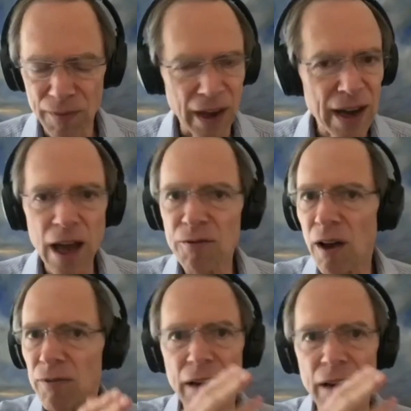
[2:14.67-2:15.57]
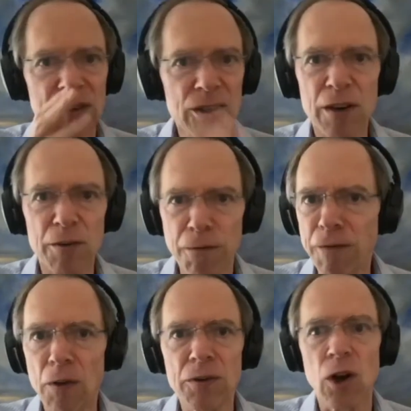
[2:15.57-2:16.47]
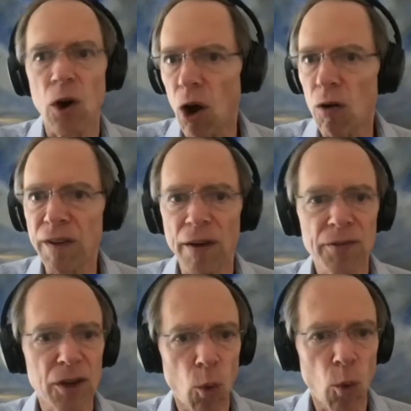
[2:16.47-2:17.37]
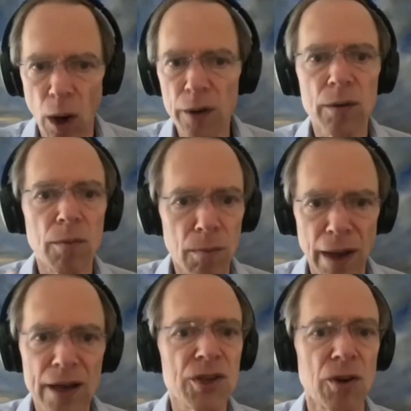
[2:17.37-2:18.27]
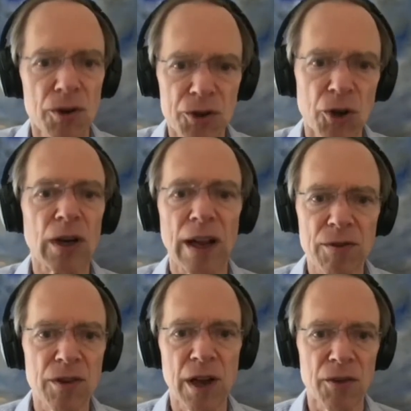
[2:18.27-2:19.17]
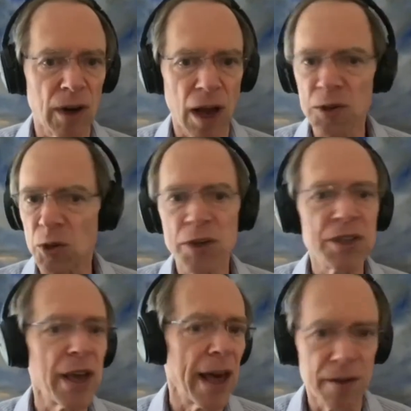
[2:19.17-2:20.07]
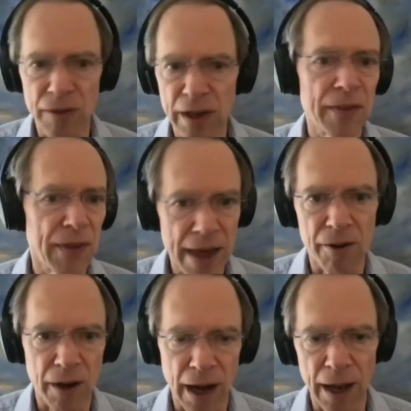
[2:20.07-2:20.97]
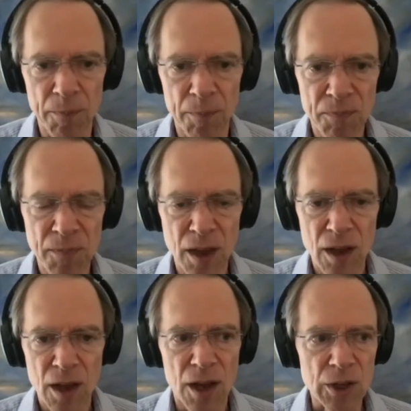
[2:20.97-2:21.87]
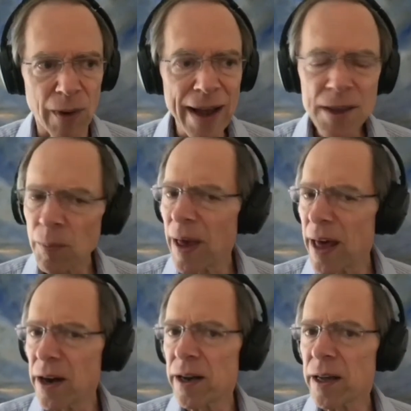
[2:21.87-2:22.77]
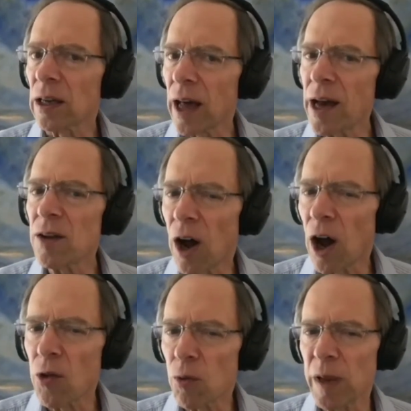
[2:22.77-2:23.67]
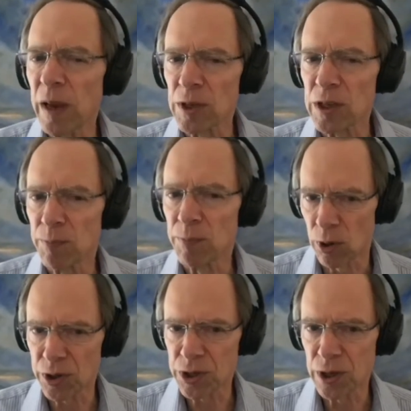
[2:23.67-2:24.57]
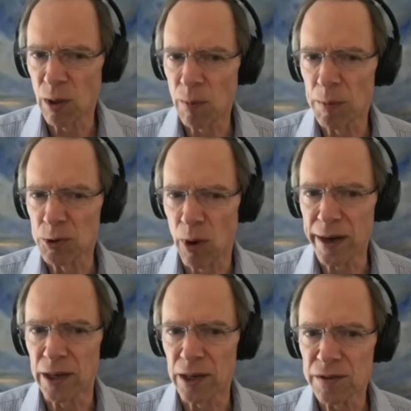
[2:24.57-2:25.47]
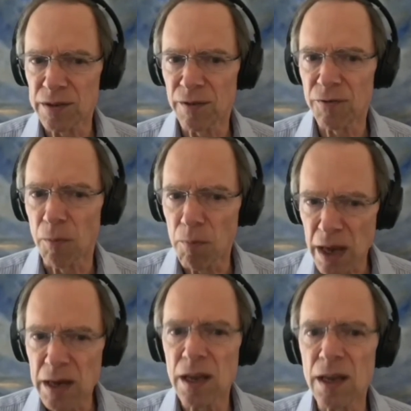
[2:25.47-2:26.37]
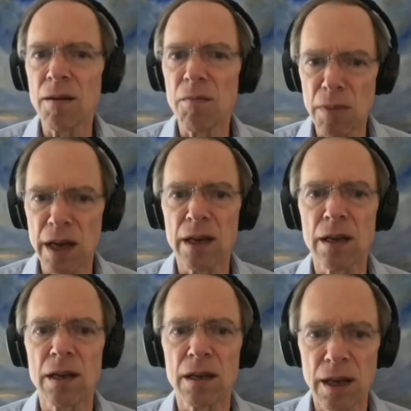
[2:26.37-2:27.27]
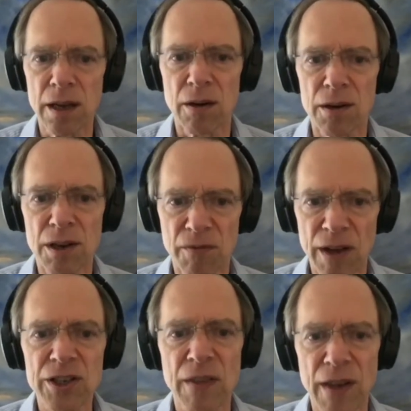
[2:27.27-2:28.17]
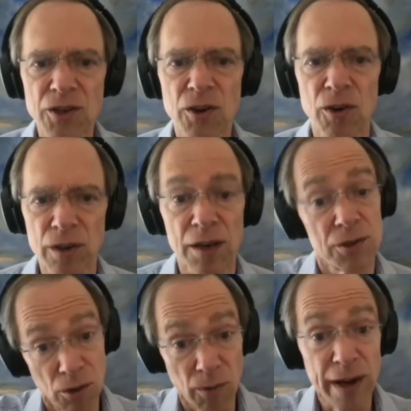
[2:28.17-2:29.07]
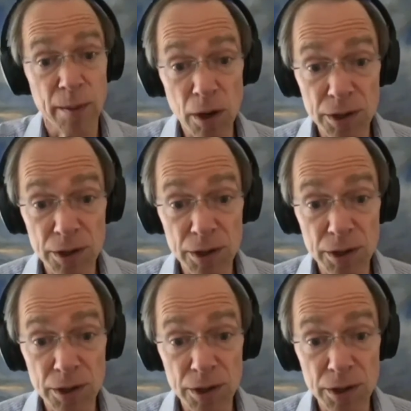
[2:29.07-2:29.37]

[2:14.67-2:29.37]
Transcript: then I got involved kind of in, in founding or co founding one magazine or journal after the other. And I was always the, the editor guy. So I ended up editing a lot of other people's books, other people's writings for many, many years. And eventually that turned into writing